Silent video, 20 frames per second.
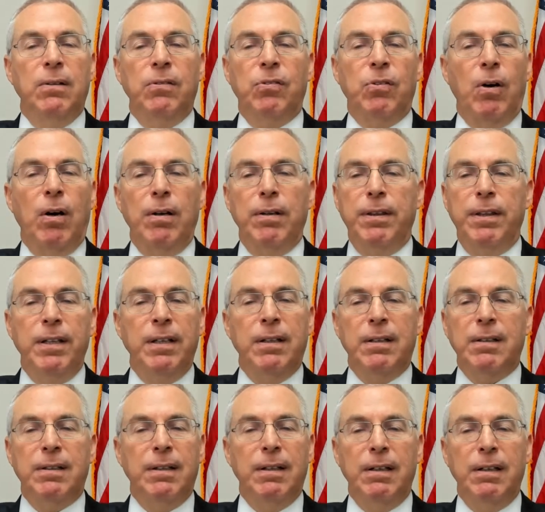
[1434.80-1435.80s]
So I
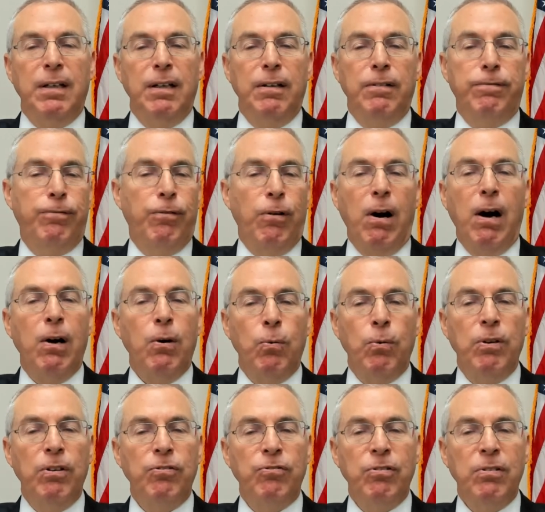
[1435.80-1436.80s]
think for our
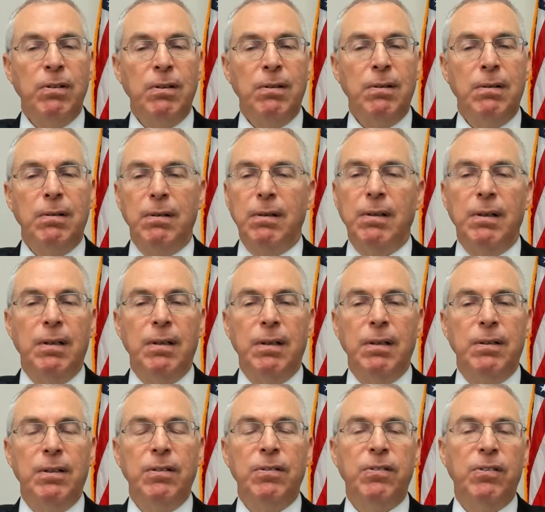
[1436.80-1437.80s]
region,
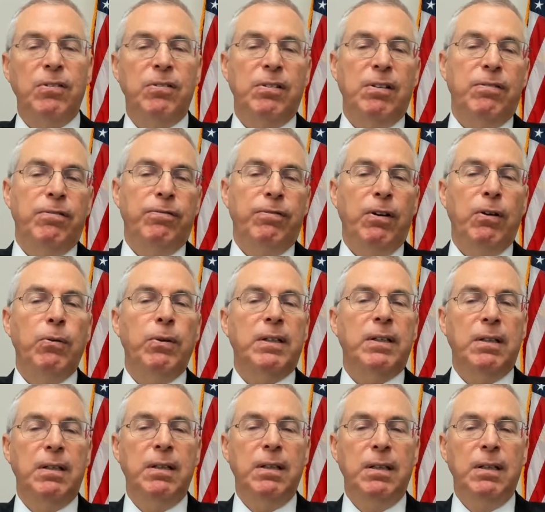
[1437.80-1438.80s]
this is a
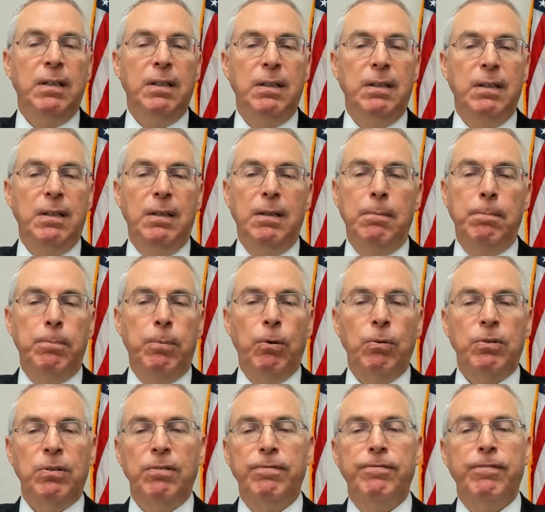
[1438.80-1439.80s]
very key
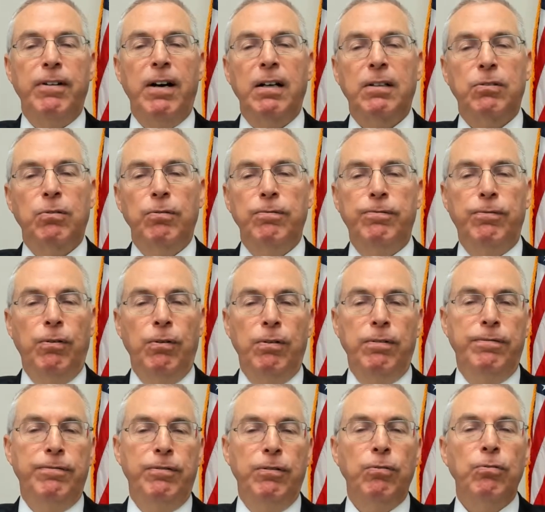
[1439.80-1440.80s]
important factor for
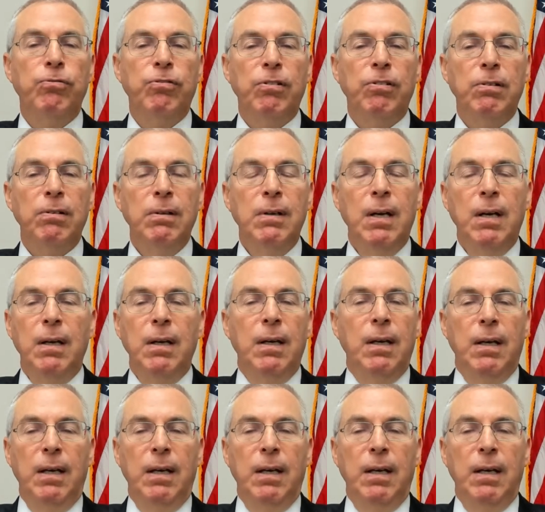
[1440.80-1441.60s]
the future.